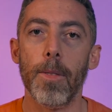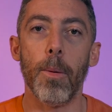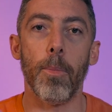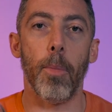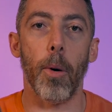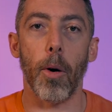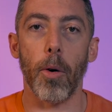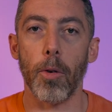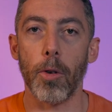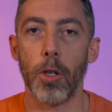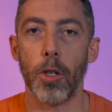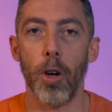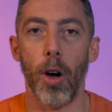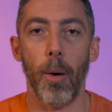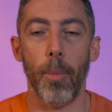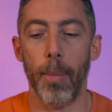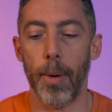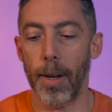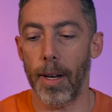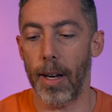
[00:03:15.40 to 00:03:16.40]
bottle
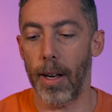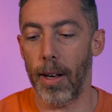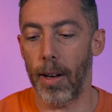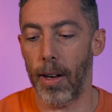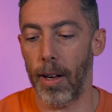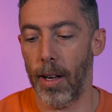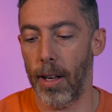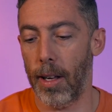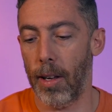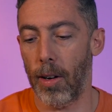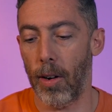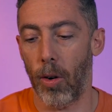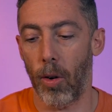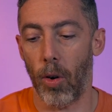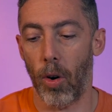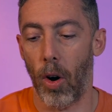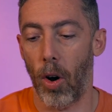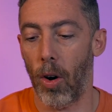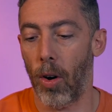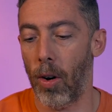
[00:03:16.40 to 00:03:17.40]
shop and, you
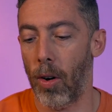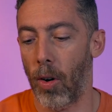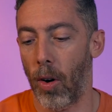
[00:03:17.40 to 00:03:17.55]
know,